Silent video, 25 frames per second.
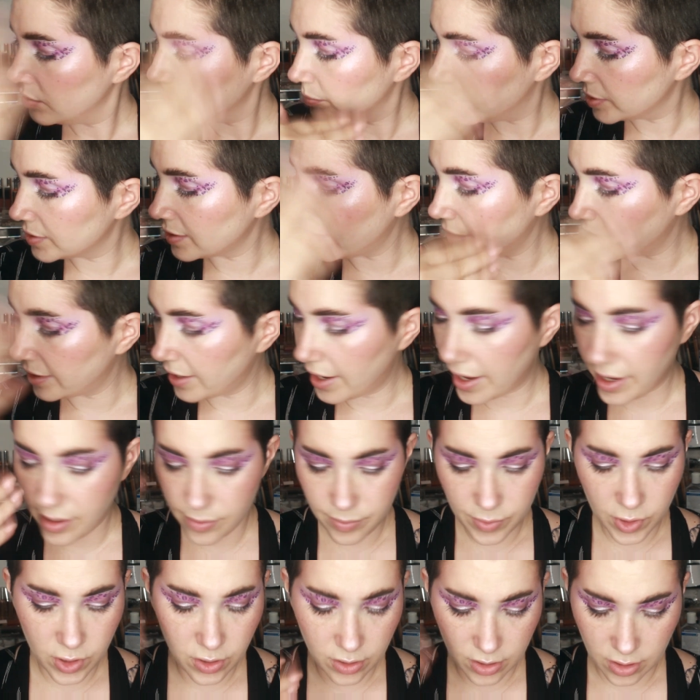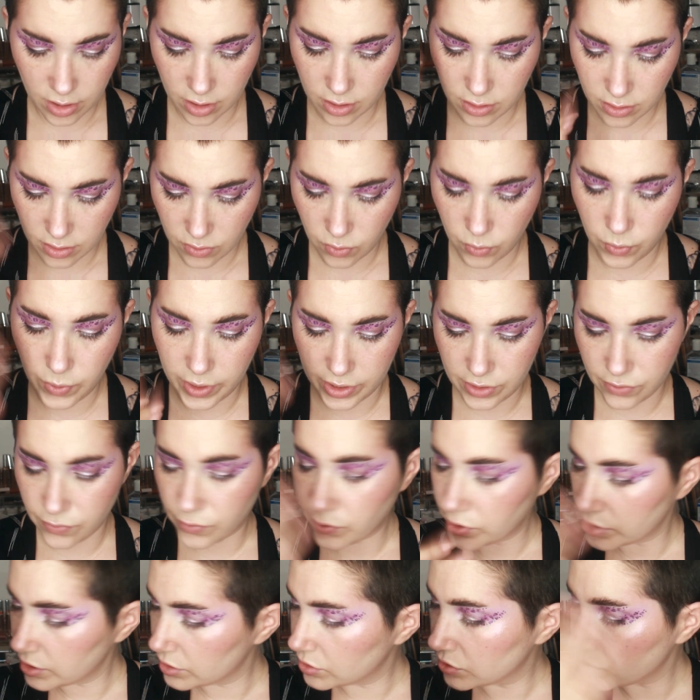but I am gonna wait
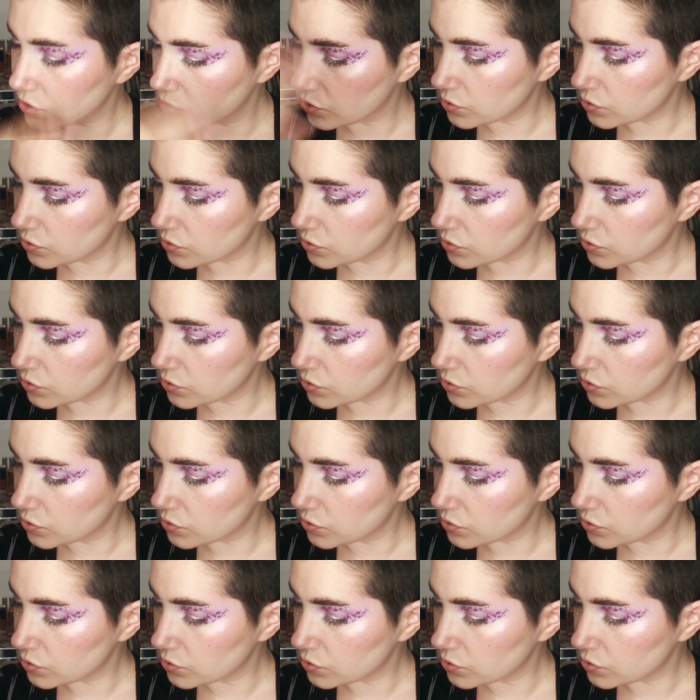for it